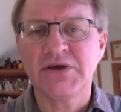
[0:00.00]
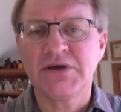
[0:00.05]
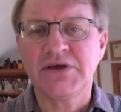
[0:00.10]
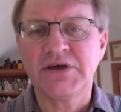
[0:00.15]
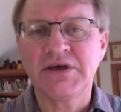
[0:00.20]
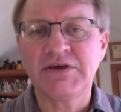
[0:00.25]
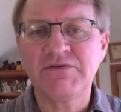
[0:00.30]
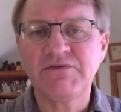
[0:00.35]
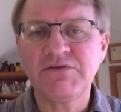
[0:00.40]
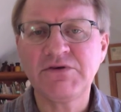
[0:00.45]

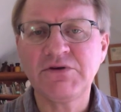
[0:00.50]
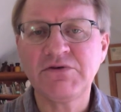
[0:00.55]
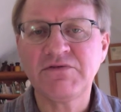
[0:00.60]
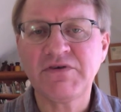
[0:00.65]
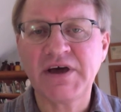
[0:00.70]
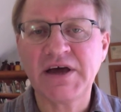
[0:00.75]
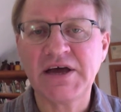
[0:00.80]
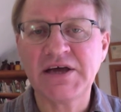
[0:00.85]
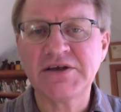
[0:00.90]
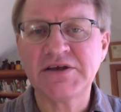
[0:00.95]
If you've
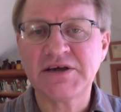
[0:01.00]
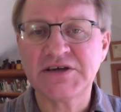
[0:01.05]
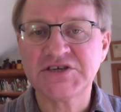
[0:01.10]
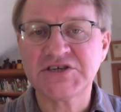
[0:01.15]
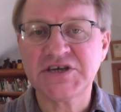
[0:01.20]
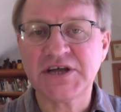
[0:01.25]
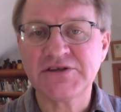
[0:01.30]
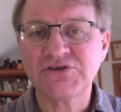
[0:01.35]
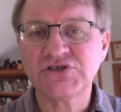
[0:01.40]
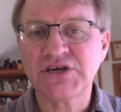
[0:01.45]
had a
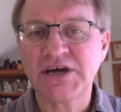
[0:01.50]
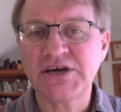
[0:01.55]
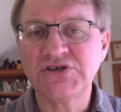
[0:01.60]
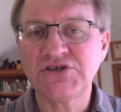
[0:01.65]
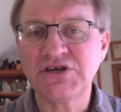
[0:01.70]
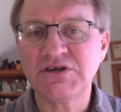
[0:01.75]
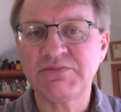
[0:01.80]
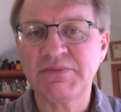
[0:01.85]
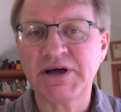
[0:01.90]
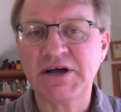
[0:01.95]
sudden
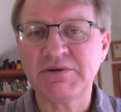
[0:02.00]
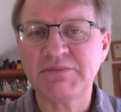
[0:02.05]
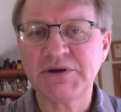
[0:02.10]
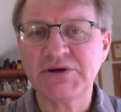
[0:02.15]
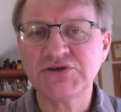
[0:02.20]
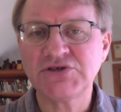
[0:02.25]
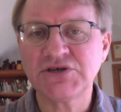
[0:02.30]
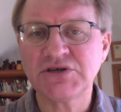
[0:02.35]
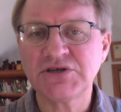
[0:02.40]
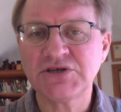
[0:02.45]
change in bowel
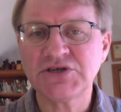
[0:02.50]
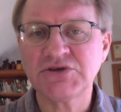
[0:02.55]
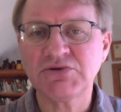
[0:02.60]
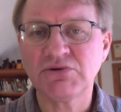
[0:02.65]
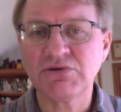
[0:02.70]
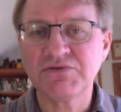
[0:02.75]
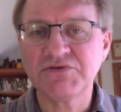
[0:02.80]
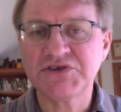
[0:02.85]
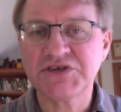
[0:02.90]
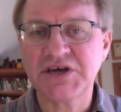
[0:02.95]
motions
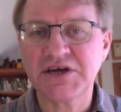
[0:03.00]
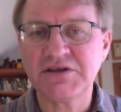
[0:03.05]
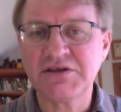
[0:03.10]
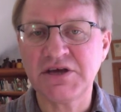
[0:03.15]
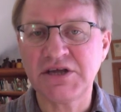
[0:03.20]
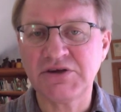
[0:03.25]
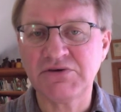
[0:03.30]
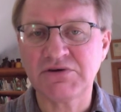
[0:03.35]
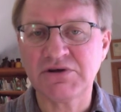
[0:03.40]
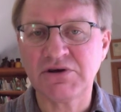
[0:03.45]
all of a sudden
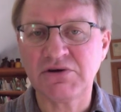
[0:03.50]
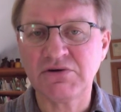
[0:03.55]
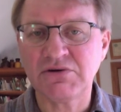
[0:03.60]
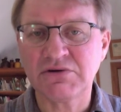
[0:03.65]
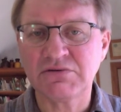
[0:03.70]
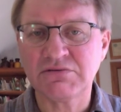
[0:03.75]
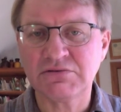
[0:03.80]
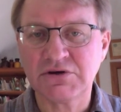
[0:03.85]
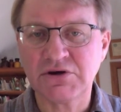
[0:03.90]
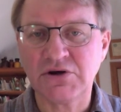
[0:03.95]
and you're an old
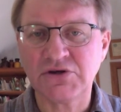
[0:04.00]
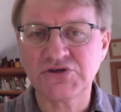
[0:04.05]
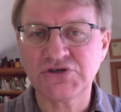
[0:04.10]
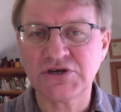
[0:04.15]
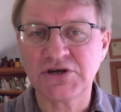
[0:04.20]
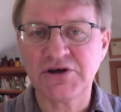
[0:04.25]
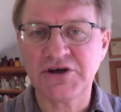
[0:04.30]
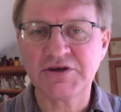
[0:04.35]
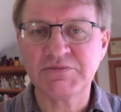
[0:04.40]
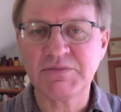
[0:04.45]
codger
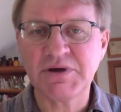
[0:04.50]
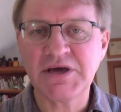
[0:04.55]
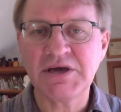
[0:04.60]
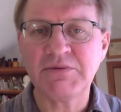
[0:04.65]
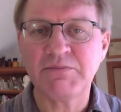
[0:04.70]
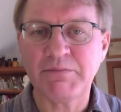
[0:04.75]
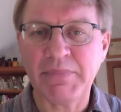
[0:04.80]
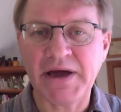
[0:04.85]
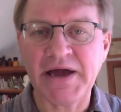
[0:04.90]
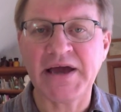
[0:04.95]
like me,
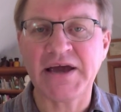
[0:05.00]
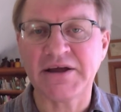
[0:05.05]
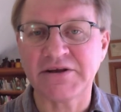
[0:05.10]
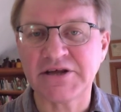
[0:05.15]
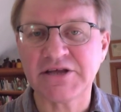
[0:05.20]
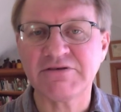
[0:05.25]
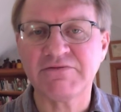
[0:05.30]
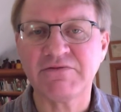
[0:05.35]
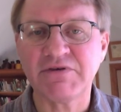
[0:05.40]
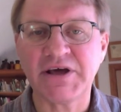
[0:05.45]
bang,
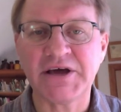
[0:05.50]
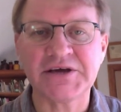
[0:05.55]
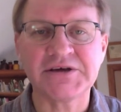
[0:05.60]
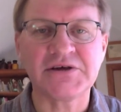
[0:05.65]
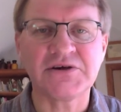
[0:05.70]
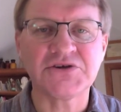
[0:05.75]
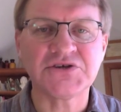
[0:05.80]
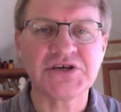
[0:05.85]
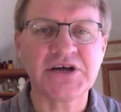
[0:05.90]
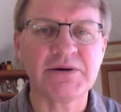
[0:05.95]
another flag
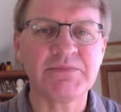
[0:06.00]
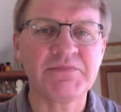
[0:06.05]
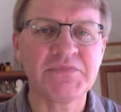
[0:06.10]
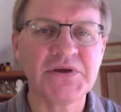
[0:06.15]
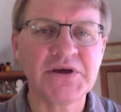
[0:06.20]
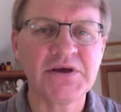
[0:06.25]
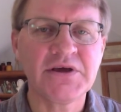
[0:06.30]
goes up.